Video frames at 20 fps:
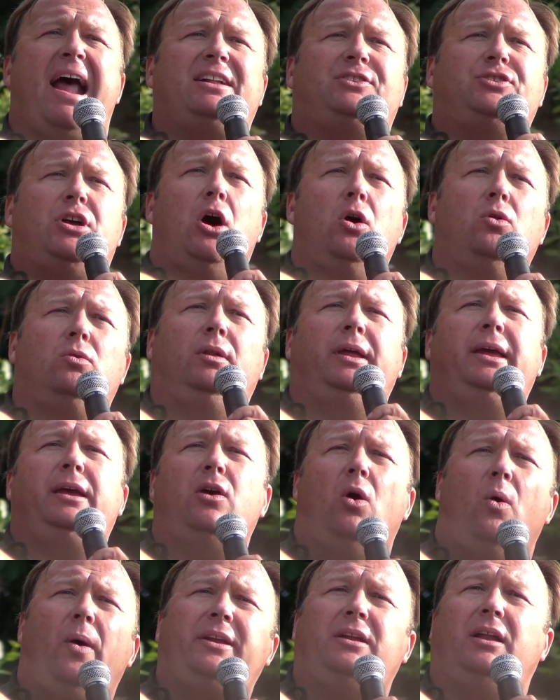that's only
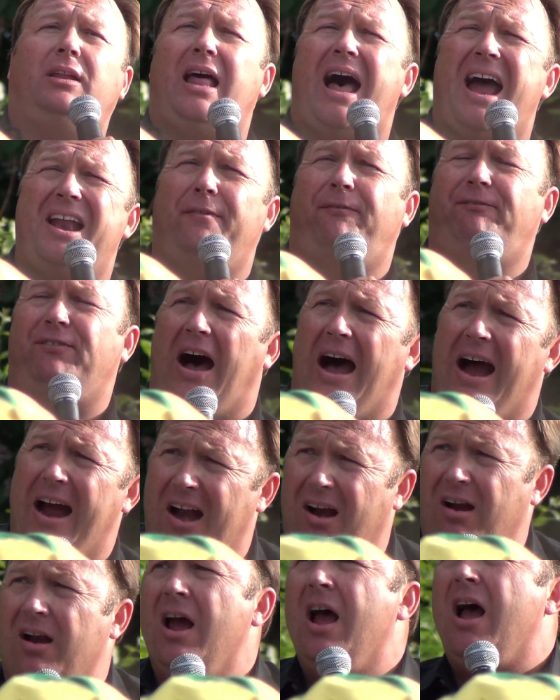going to light a
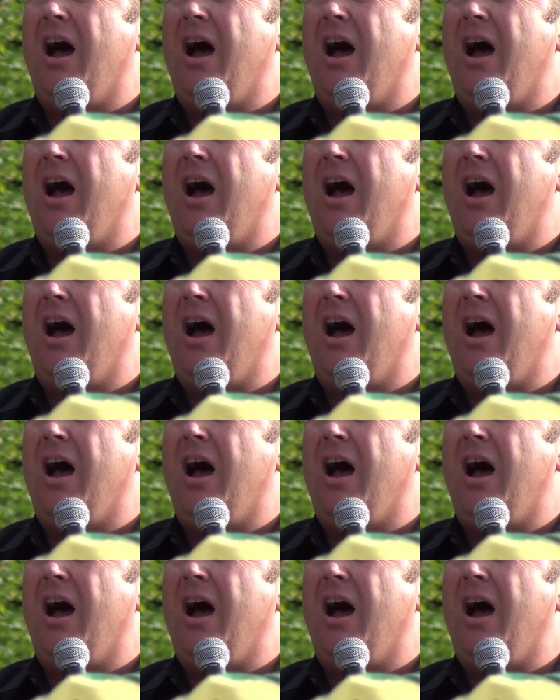fire